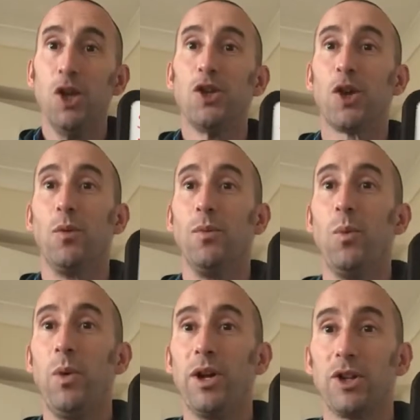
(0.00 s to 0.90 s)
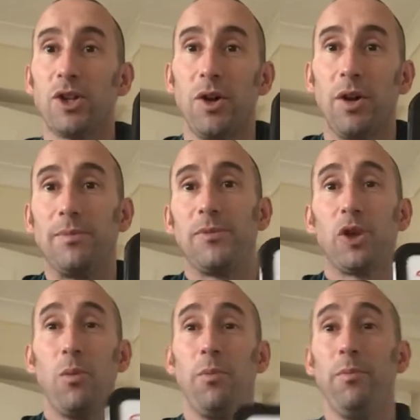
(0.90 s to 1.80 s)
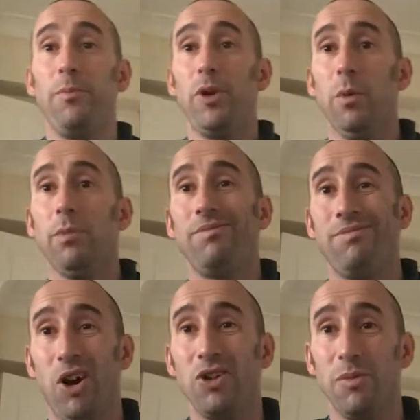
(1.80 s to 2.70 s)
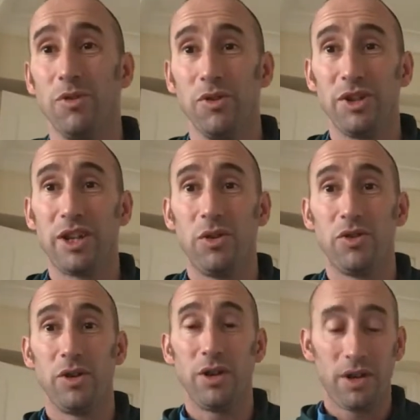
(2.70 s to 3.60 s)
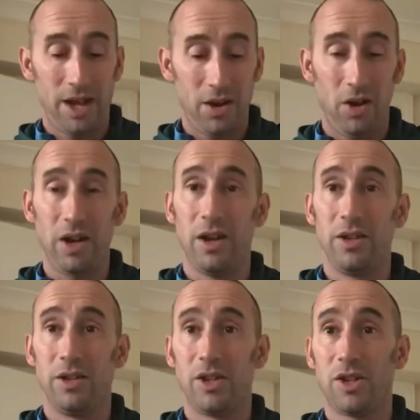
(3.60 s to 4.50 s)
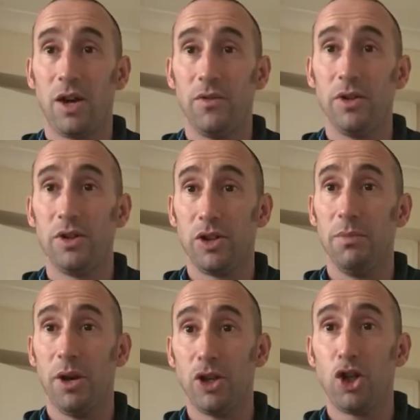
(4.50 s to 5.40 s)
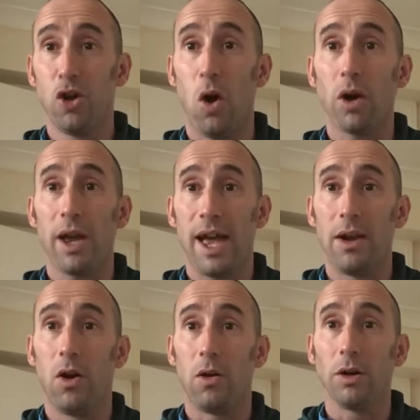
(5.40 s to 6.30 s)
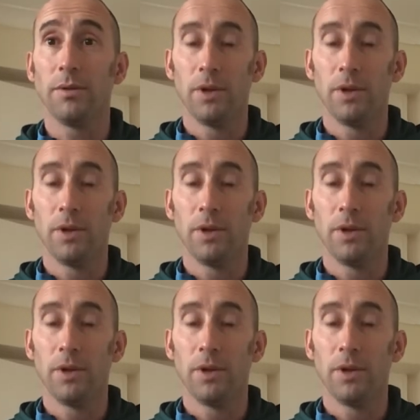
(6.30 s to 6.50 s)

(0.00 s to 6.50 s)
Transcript: So we're going to start. So you know what, I jumped on the scales earlier and I discovered, to my shock and horror,